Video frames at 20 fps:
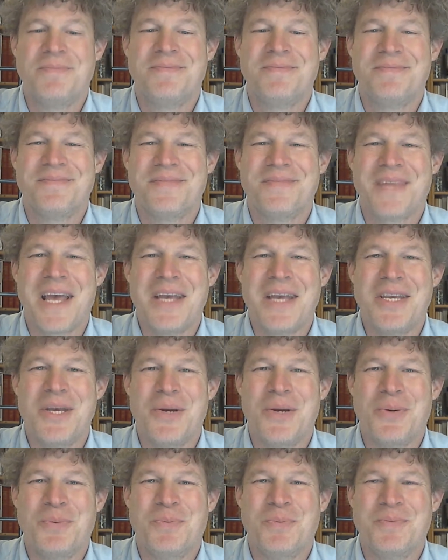Thank you.
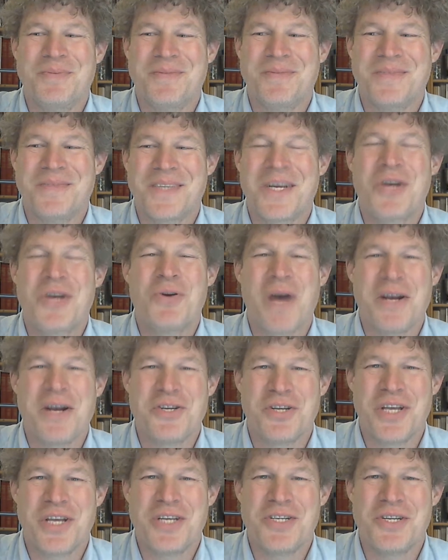
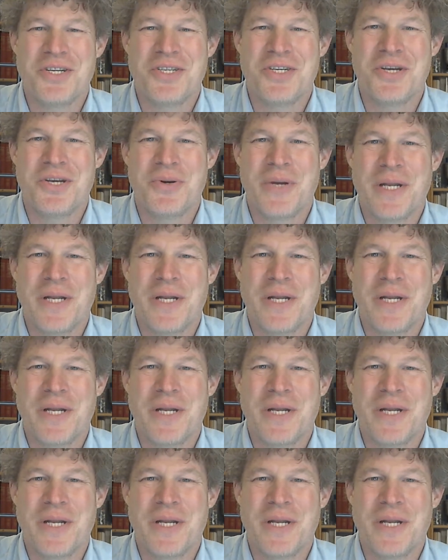Congratulations, Ewan.